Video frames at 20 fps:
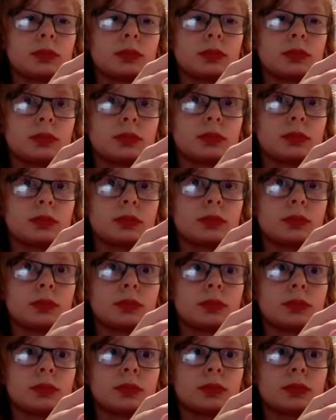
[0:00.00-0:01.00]

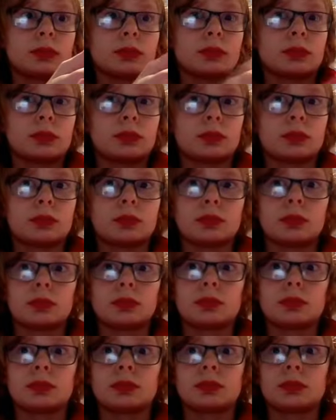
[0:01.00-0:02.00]

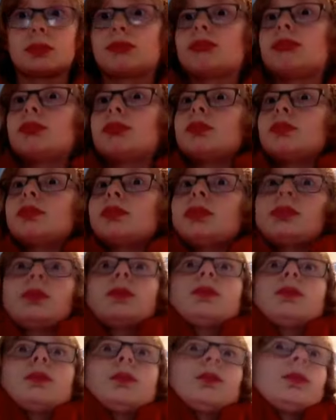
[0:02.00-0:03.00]

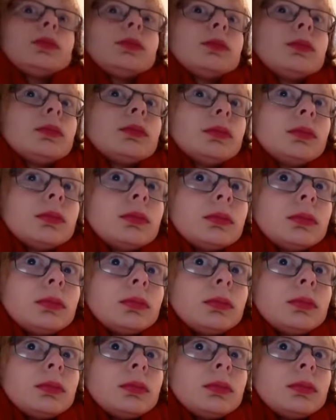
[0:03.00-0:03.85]
Nobody speaks.